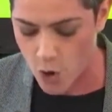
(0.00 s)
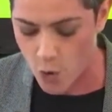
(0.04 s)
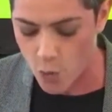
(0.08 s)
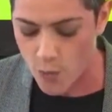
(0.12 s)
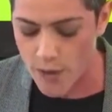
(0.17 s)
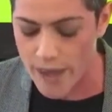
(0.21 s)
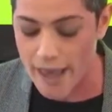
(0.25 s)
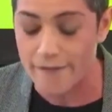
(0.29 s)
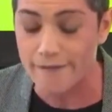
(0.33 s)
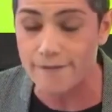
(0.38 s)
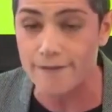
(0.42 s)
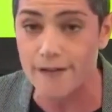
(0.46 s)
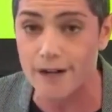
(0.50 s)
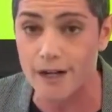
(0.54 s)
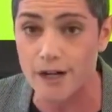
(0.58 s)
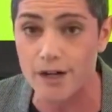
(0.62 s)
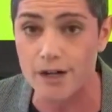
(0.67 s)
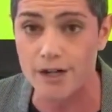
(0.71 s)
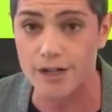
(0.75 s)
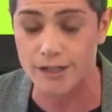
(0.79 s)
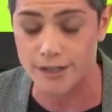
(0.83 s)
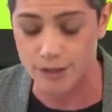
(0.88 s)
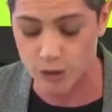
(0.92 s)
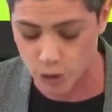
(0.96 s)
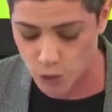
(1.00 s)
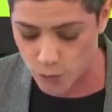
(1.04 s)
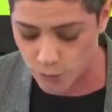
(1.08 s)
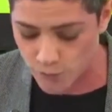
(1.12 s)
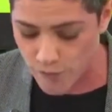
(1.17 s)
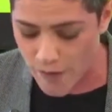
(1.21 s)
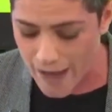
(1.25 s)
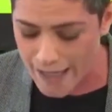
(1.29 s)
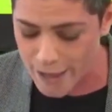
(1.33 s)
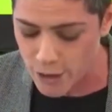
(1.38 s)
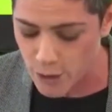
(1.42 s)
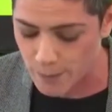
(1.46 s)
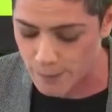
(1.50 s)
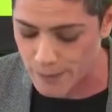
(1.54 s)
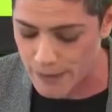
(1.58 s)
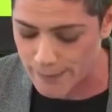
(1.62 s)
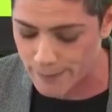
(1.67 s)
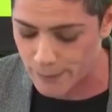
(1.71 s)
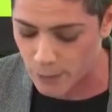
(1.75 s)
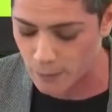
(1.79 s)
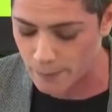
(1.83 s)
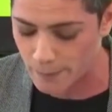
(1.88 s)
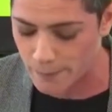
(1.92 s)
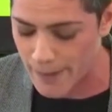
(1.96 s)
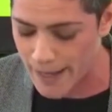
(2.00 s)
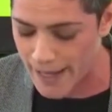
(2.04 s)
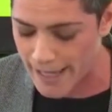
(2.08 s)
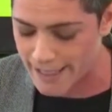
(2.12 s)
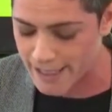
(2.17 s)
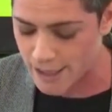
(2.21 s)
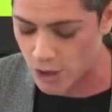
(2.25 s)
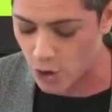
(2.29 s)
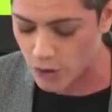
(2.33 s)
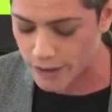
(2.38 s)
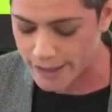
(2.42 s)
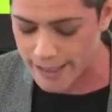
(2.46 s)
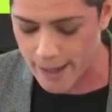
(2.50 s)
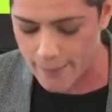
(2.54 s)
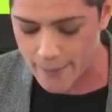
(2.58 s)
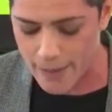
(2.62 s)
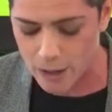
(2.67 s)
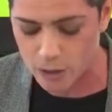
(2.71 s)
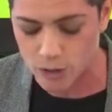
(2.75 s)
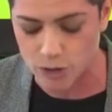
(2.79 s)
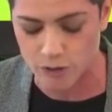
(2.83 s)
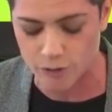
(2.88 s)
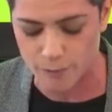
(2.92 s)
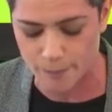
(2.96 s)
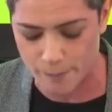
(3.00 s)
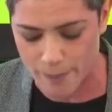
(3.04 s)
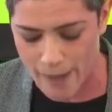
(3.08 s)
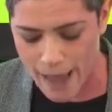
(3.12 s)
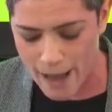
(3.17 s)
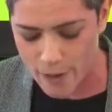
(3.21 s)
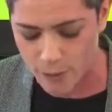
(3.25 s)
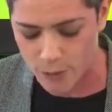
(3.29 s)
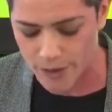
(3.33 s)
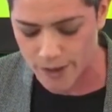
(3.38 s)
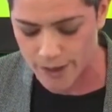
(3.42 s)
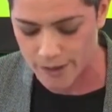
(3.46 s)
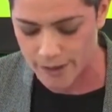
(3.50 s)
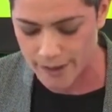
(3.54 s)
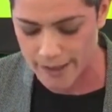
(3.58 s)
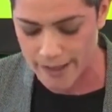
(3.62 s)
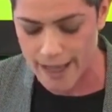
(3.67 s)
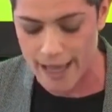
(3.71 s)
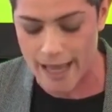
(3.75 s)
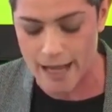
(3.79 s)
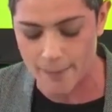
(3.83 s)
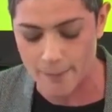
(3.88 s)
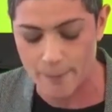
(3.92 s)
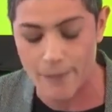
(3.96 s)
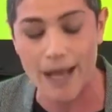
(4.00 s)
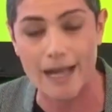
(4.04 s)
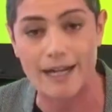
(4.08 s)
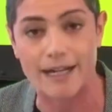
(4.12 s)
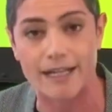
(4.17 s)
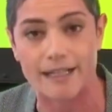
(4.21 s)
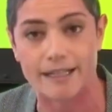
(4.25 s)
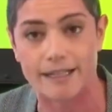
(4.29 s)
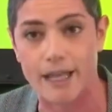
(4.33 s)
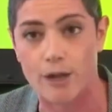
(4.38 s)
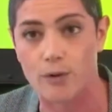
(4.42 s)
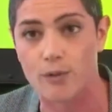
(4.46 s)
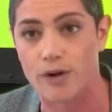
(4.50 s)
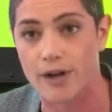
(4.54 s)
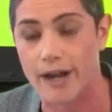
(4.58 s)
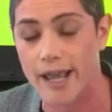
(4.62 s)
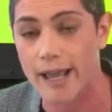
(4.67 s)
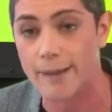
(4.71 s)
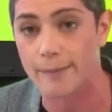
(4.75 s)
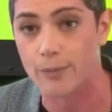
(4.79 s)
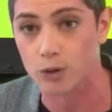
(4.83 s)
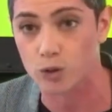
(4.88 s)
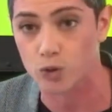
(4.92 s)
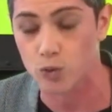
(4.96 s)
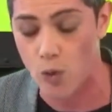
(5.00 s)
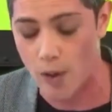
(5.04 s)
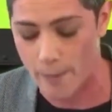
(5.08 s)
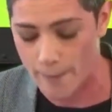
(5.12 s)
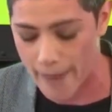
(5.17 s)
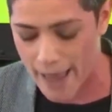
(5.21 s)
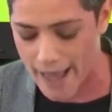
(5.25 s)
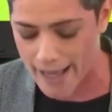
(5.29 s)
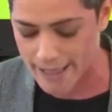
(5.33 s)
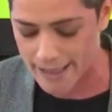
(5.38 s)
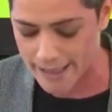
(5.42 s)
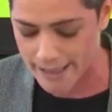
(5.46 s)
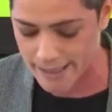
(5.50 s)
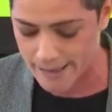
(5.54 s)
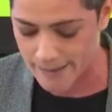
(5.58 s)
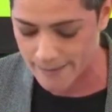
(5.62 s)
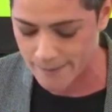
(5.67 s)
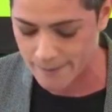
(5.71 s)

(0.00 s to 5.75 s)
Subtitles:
We have learned to value people based on the amount of power and money they were able to amass.